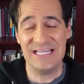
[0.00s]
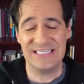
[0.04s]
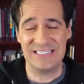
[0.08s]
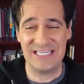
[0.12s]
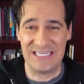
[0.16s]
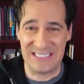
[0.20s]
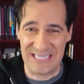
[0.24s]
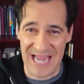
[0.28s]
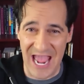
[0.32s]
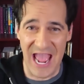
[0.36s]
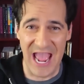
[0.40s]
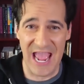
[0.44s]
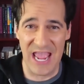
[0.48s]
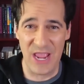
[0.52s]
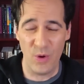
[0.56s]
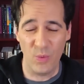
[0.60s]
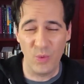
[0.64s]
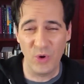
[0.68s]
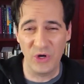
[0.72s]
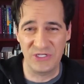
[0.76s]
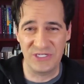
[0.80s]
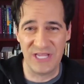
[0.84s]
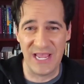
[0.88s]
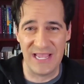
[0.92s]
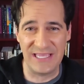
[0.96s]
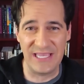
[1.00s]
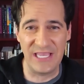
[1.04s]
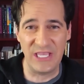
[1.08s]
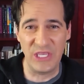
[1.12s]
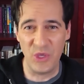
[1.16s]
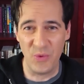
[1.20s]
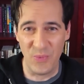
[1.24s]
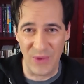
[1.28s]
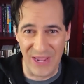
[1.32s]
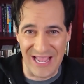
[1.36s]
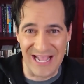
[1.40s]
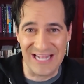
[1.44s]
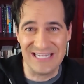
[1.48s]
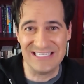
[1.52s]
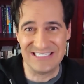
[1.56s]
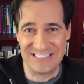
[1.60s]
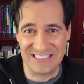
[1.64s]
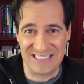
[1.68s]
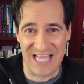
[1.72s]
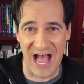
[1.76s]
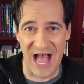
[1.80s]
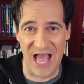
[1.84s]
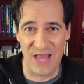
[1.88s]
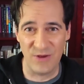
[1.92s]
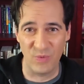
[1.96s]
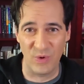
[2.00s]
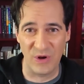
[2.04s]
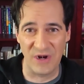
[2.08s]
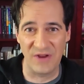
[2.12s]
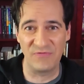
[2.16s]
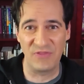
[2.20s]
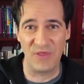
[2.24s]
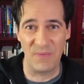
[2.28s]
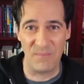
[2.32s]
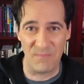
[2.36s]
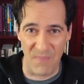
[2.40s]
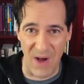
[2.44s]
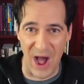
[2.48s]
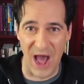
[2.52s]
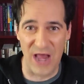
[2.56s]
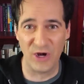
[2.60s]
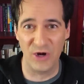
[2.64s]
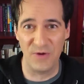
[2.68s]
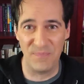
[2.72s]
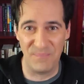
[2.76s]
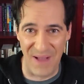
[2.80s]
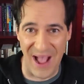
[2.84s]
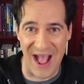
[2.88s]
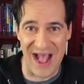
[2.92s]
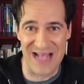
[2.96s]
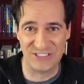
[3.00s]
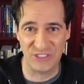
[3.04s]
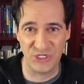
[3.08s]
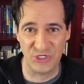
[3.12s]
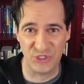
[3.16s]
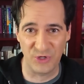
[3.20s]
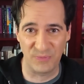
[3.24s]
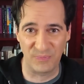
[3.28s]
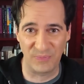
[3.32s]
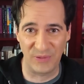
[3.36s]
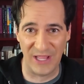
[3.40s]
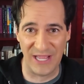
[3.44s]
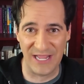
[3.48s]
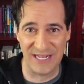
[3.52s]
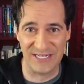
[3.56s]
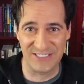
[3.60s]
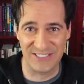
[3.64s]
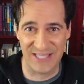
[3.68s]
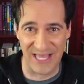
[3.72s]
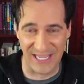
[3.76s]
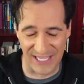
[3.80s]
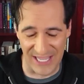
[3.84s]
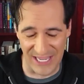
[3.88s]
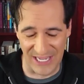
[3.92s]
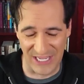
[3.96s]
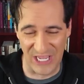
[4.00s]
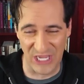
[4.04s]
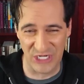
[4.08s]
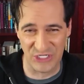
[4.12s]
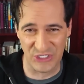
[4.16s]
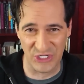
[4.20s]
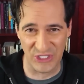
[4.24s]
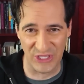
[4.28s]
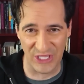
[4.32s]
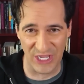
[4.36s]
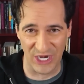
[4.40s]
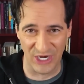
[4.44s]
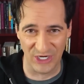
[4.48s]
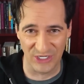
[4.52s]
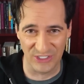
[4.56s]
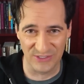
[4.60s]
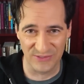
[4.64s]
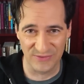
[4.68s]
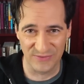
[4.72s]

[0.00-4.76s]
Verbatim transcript: Today, we're taking you inside one of the modern passenger planes that can get you there.